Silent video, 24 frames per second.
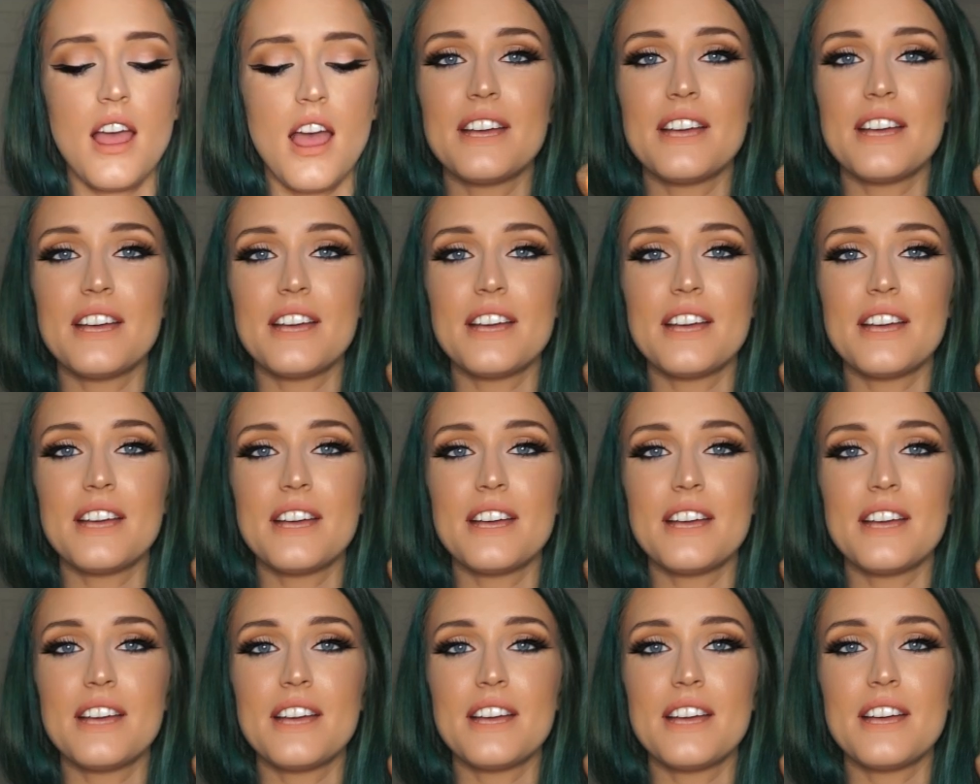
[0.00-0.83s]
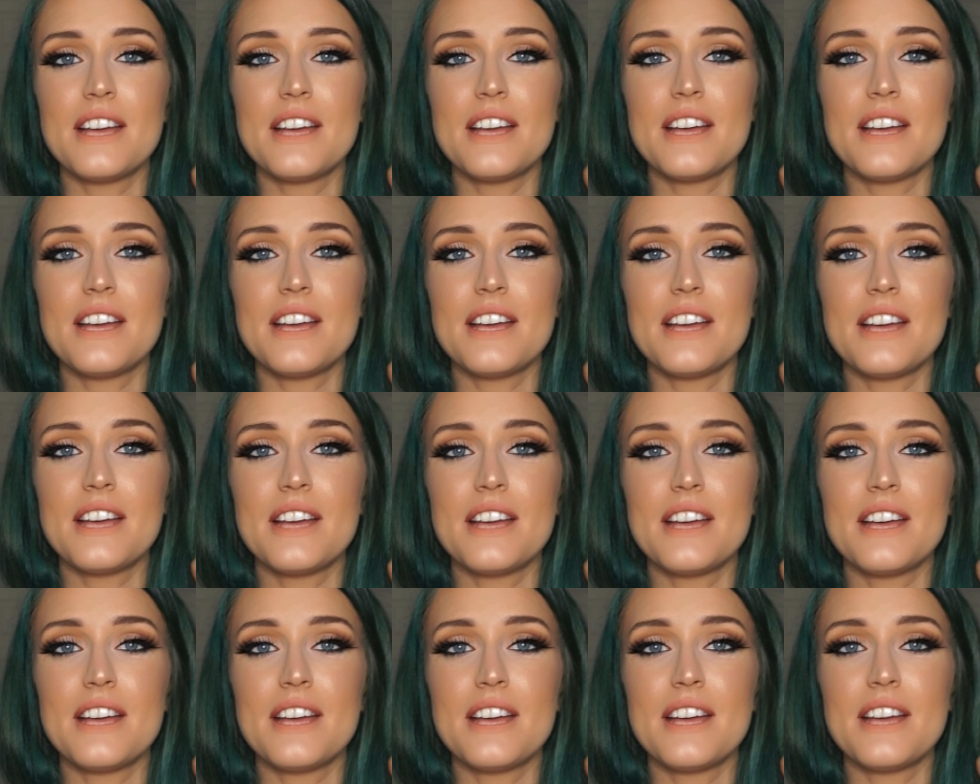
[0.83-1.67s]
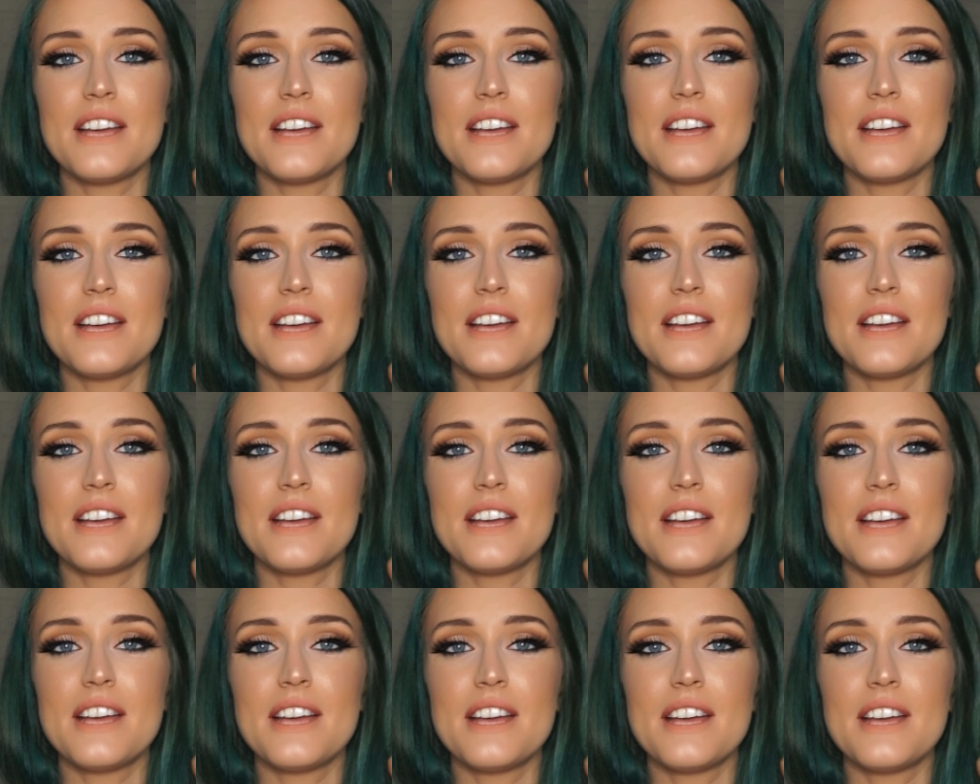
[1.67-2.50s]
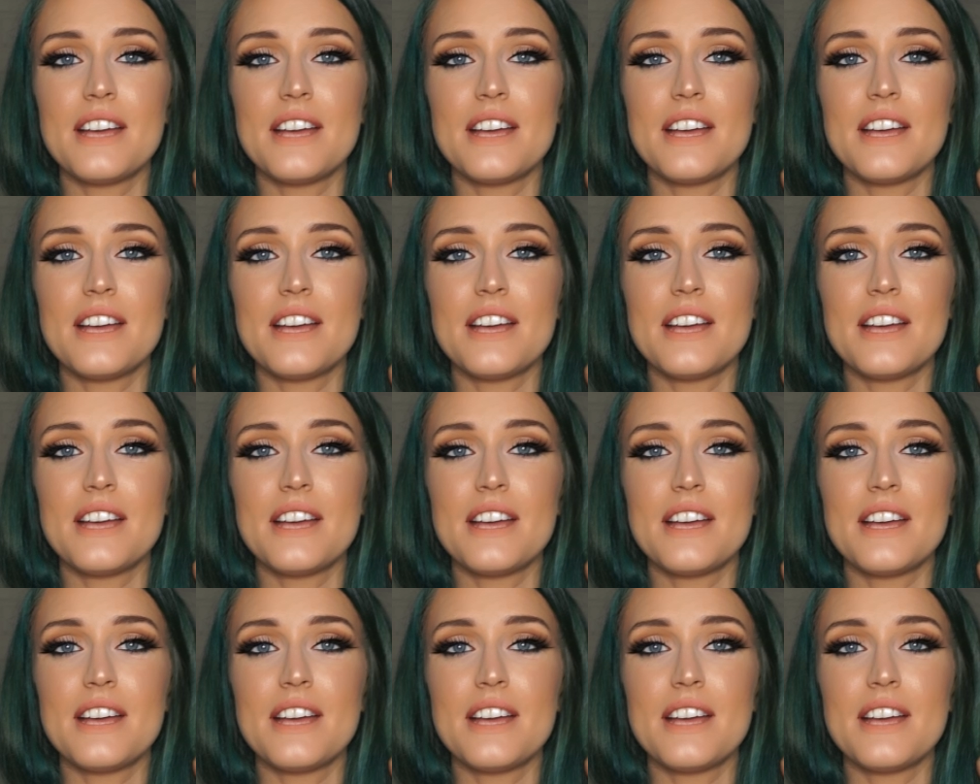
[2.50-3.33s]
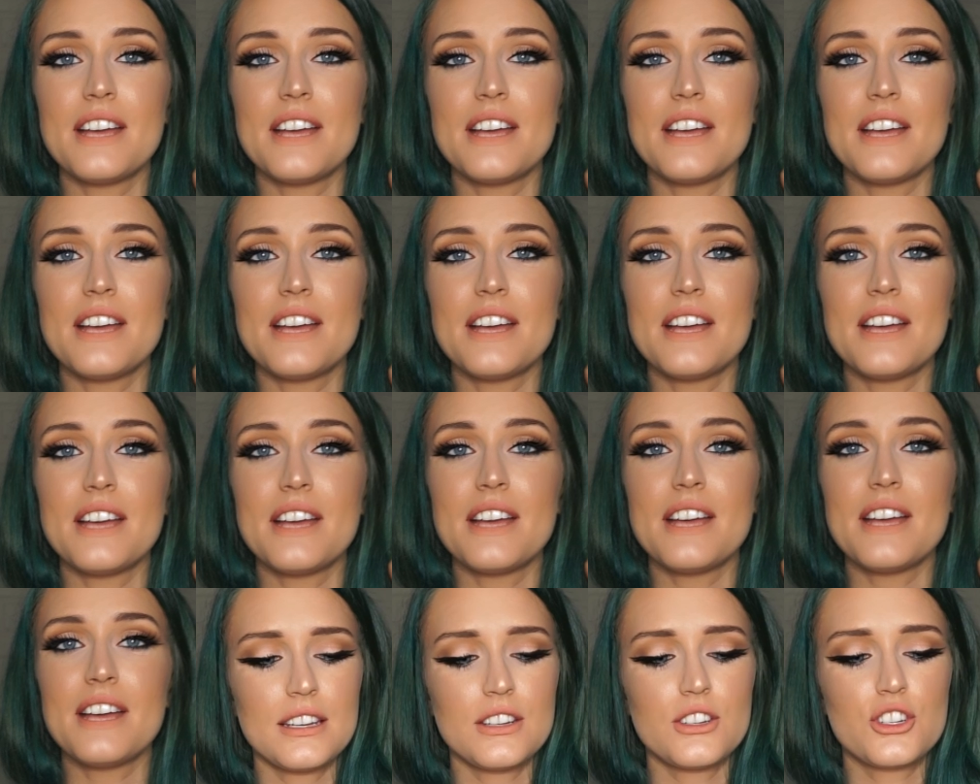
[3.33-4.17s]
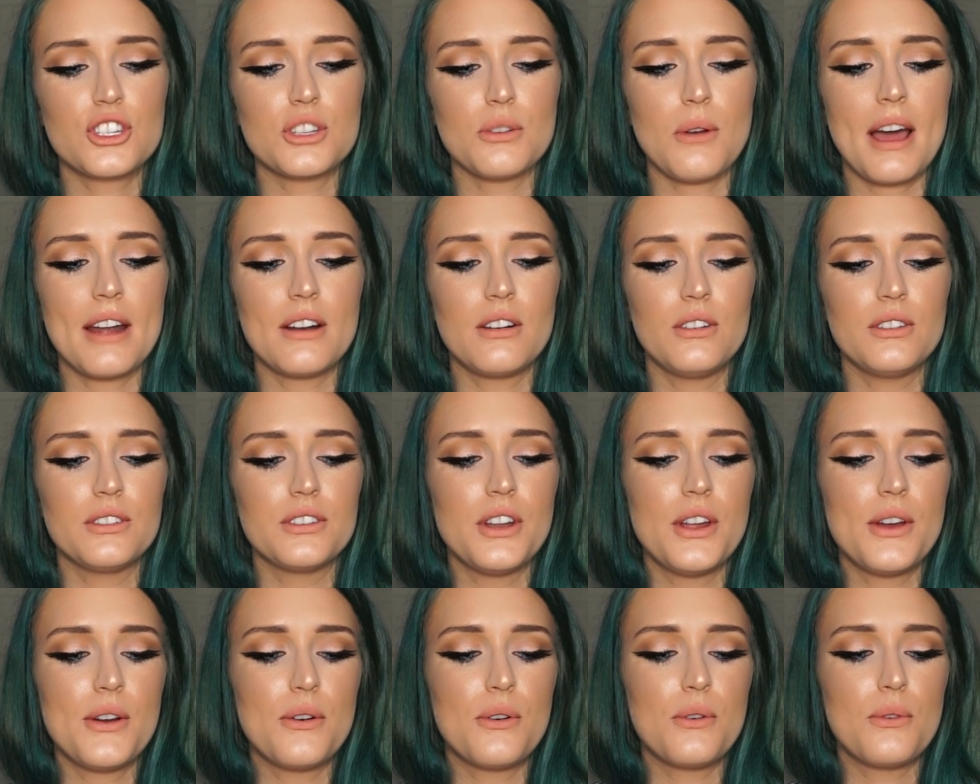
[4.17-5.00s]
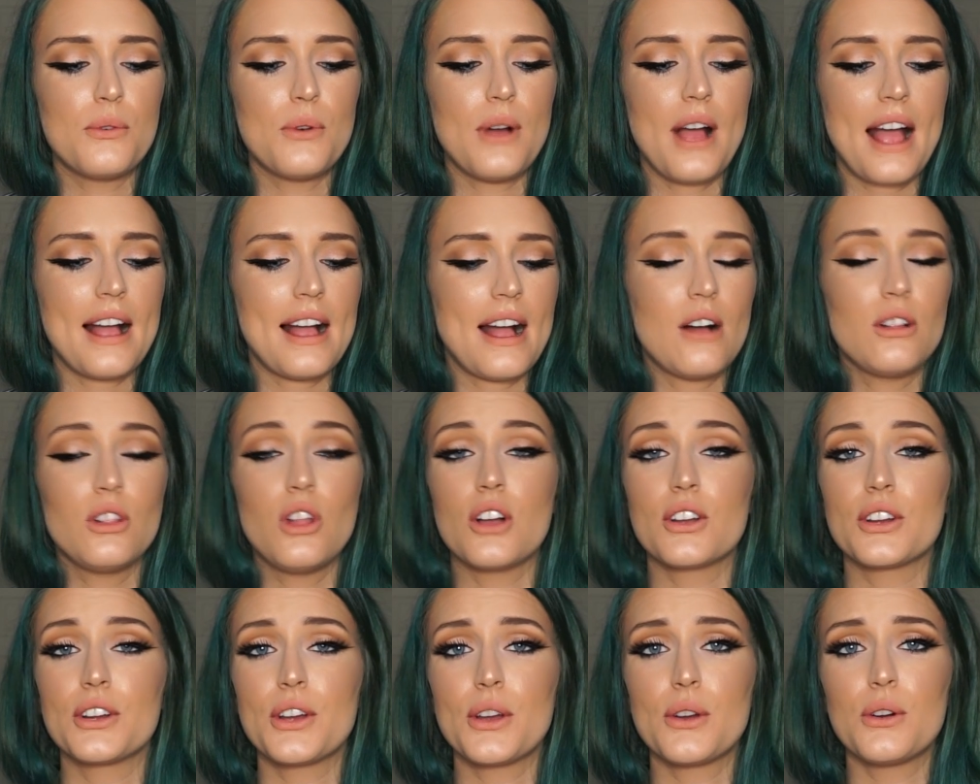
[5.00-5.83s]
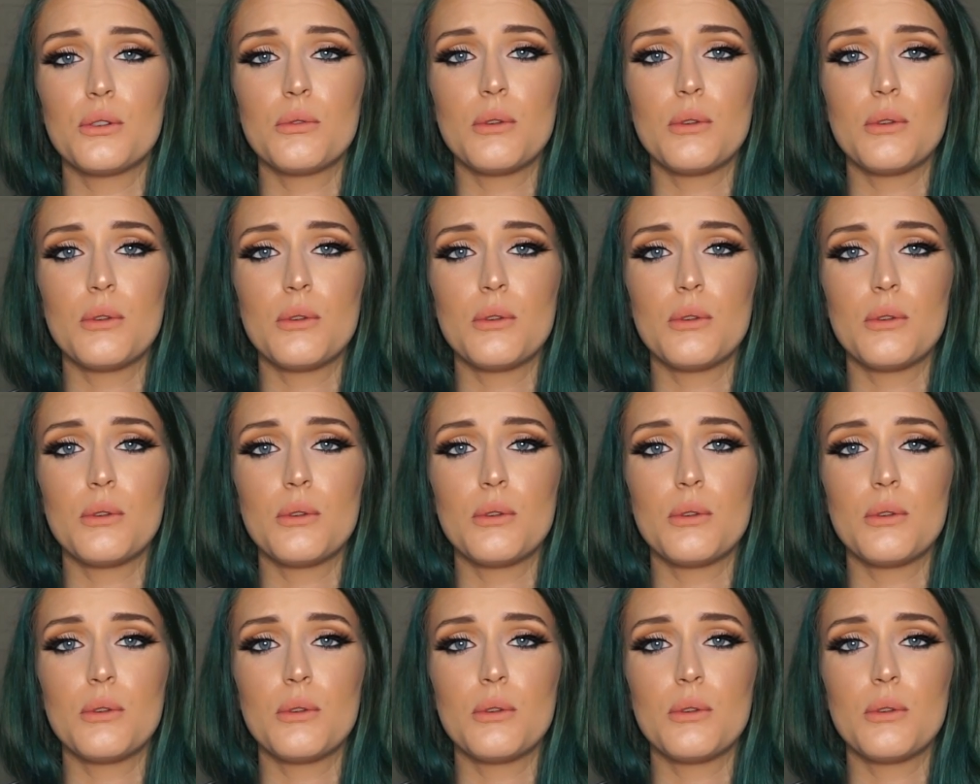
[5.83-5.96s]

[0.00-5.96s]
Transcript: So they have definitely changed. These two came in like a 2-for package, so I don't know how long ago